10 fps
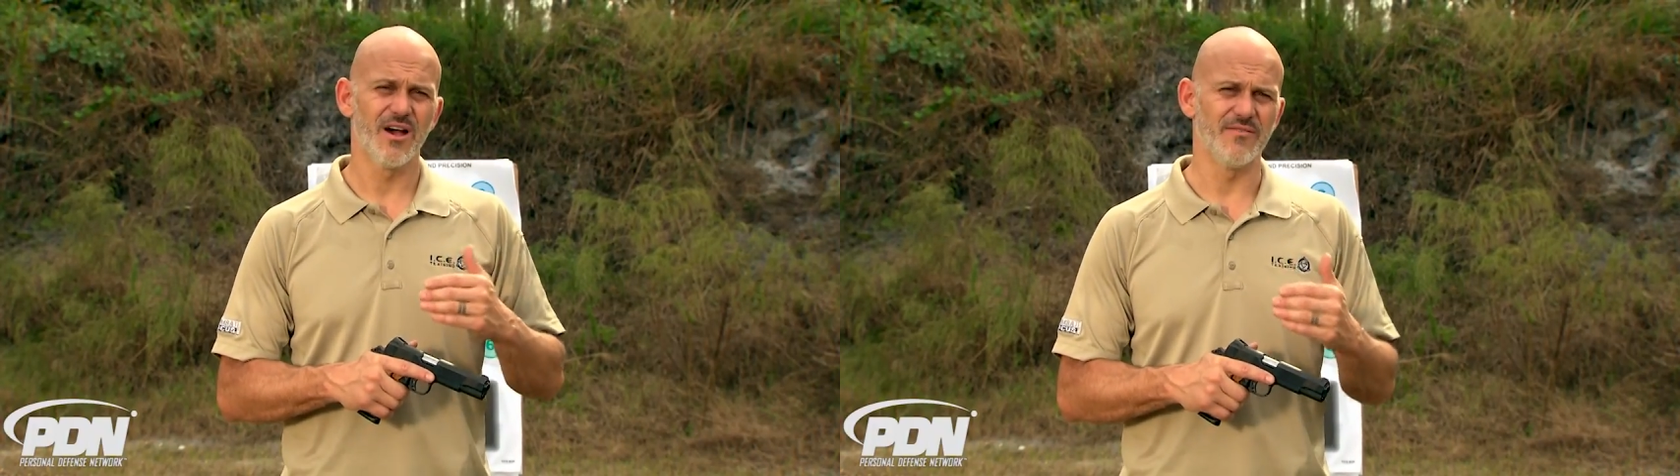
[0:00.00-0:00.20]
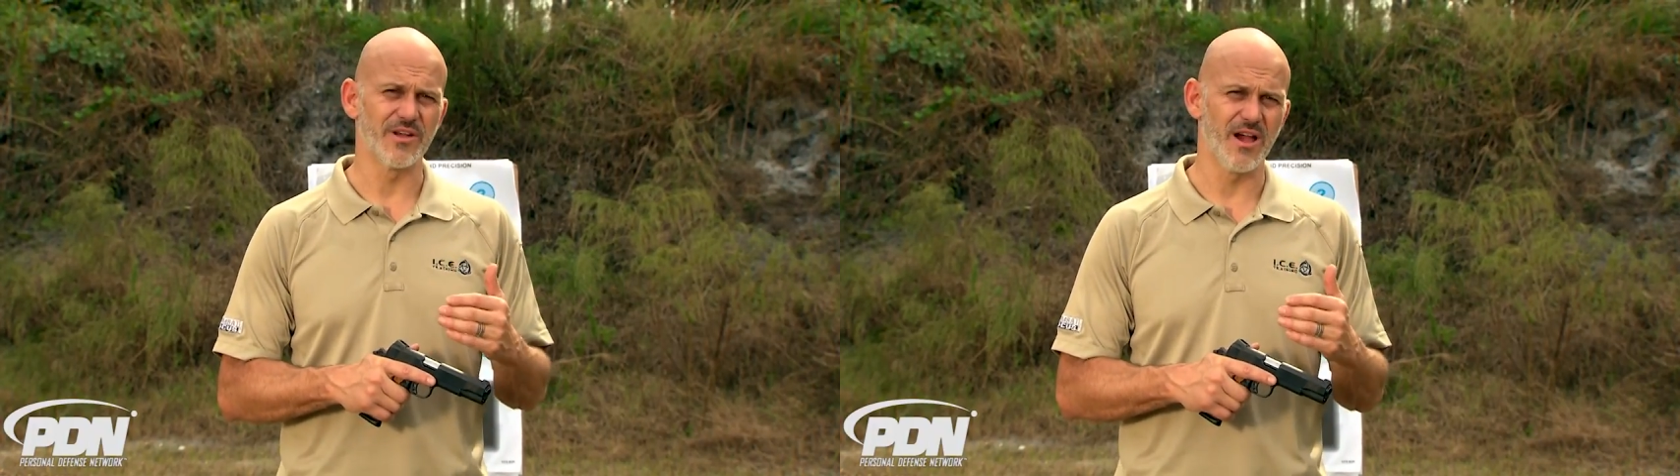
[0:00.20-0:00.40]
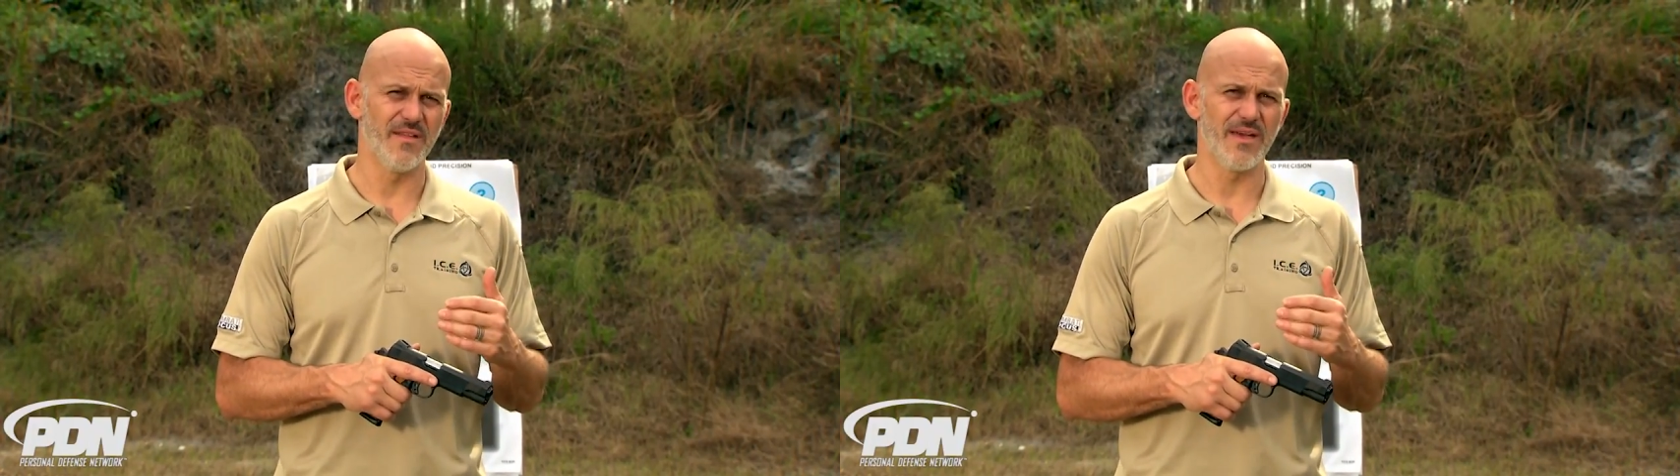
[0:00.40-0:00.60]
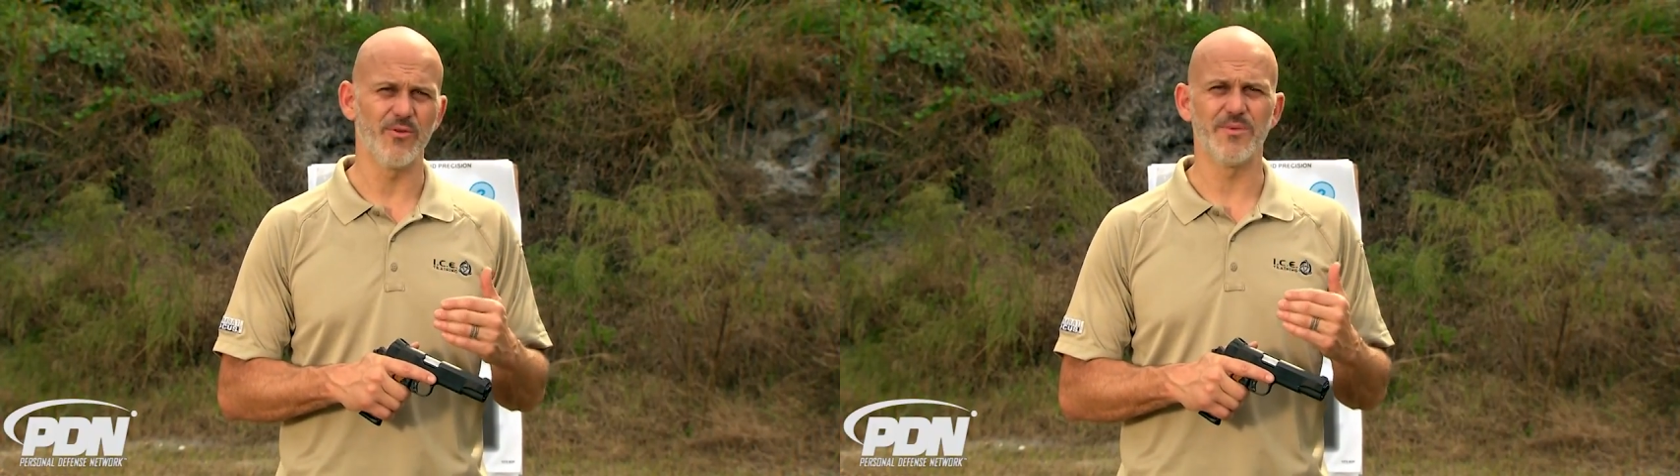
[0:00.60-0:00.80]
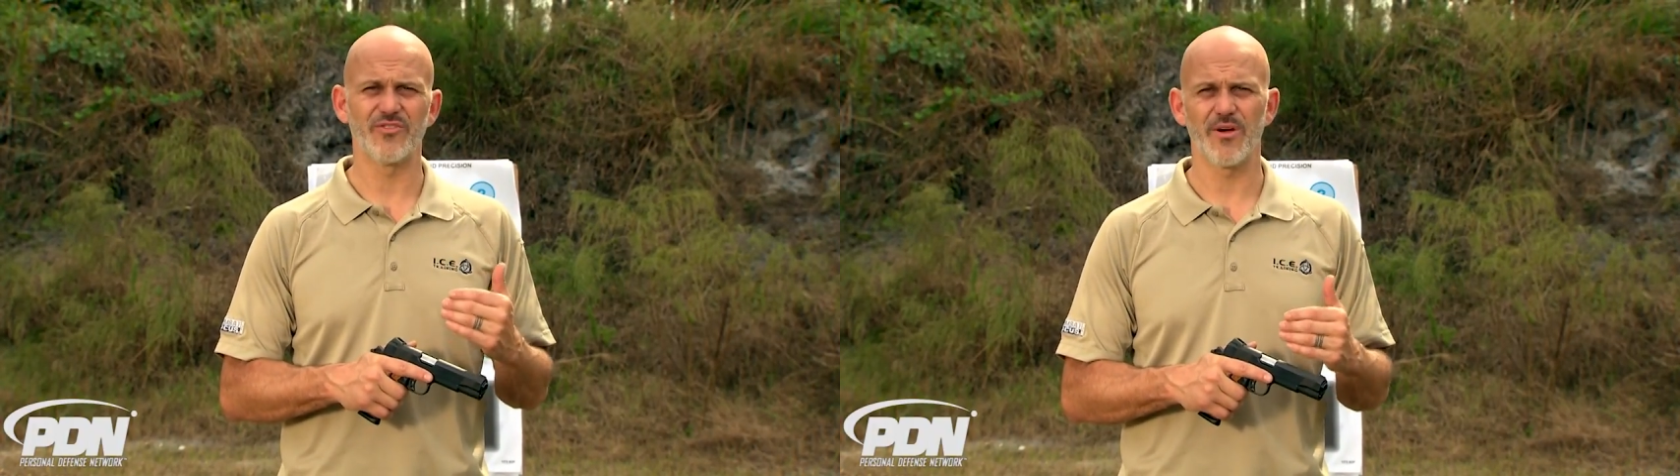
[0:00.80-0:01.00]
of a gun that
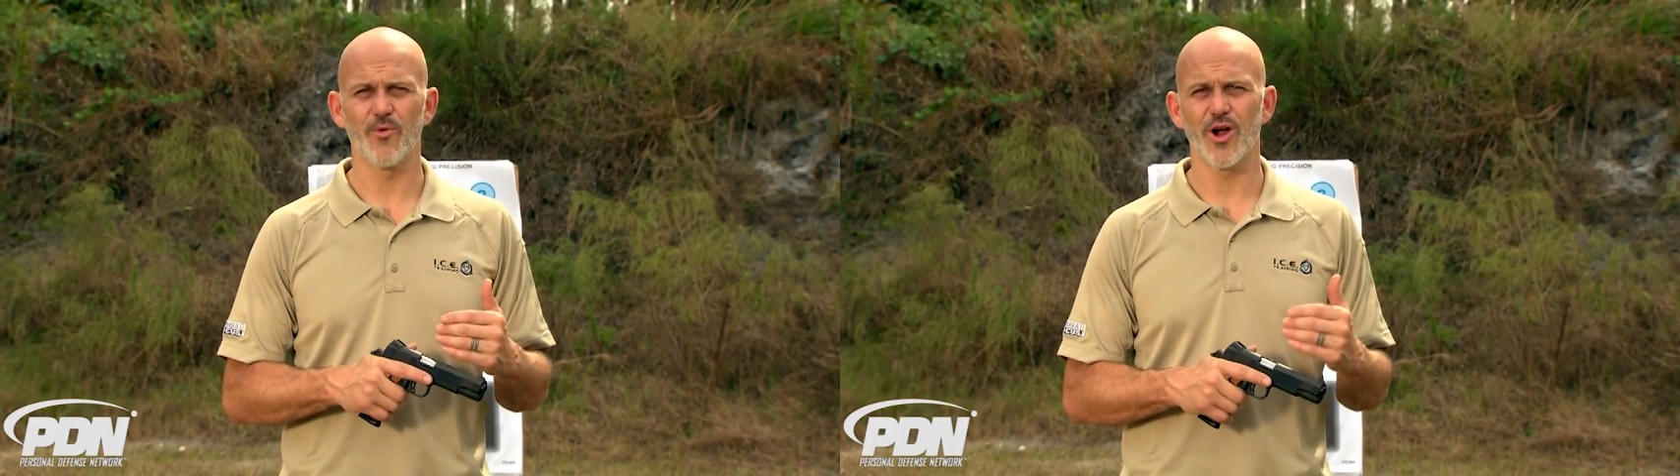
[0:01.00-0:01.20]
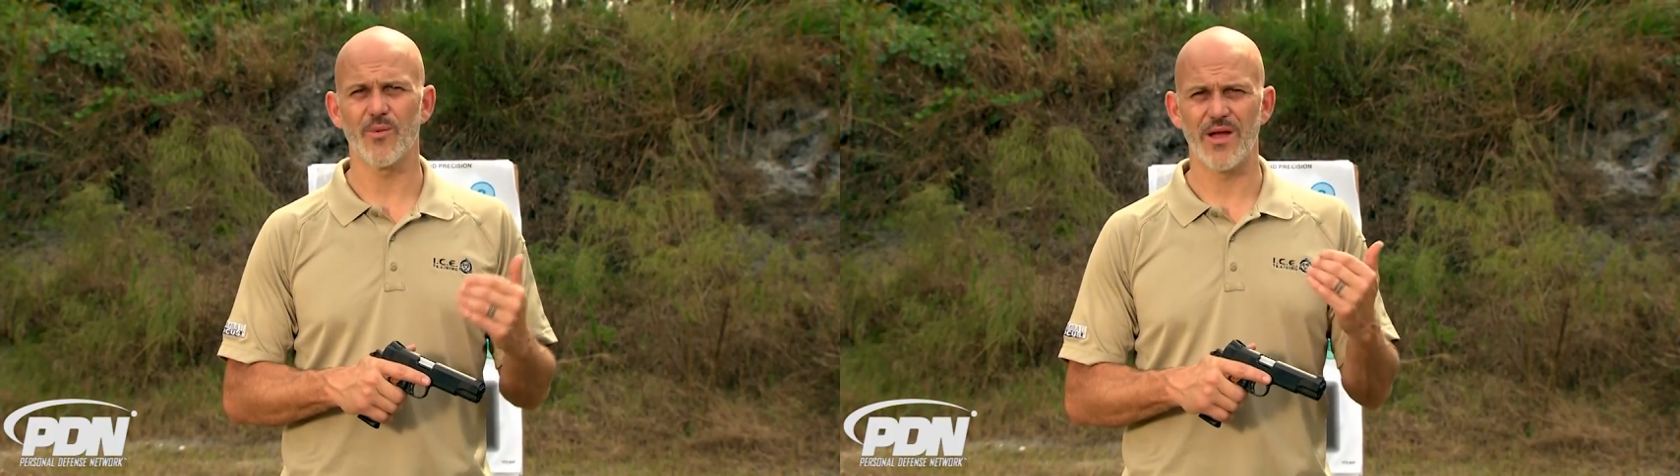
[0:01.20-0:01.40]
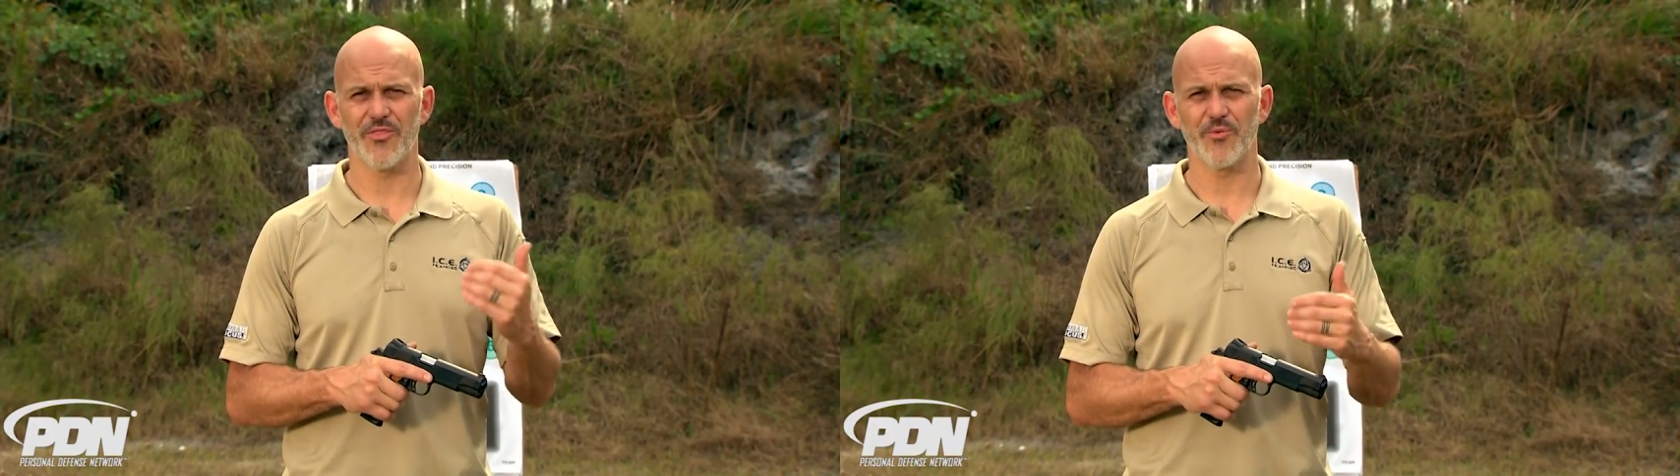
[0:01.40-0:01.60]
would be somewhere around